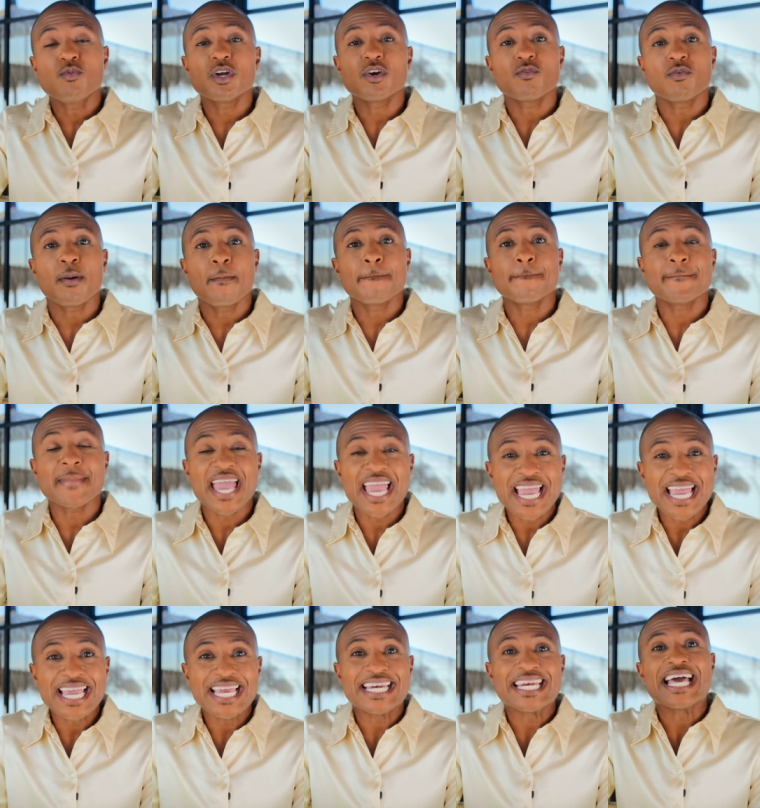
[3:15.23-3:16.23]
would
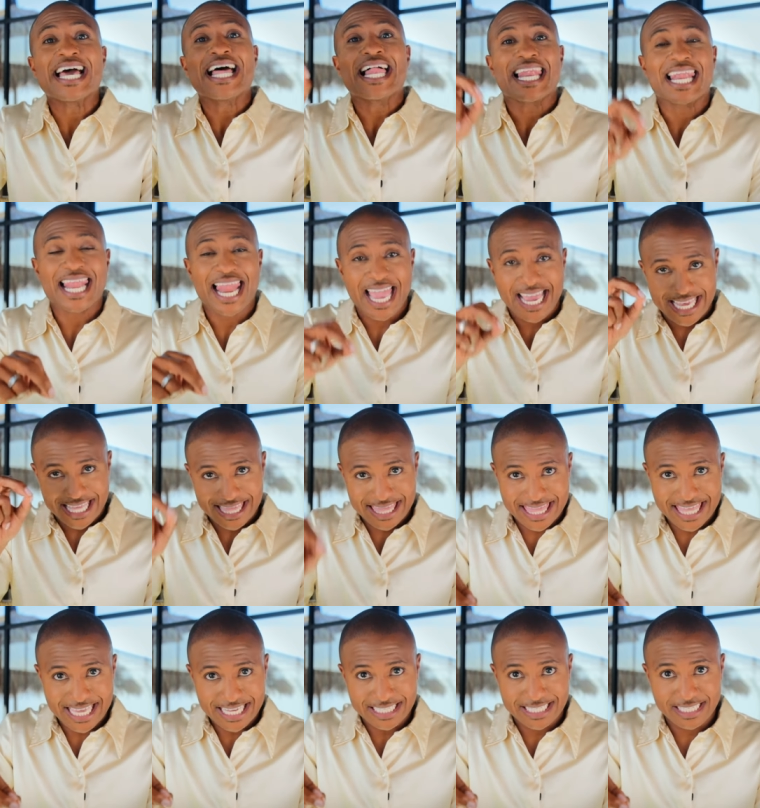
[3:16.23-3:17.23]
remain like
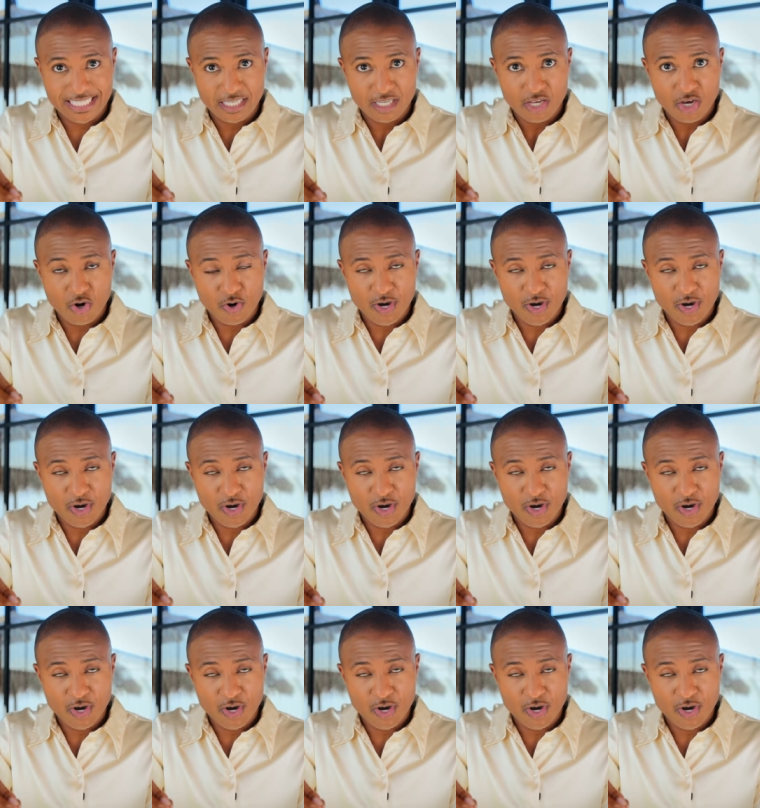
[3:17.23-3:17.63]
this.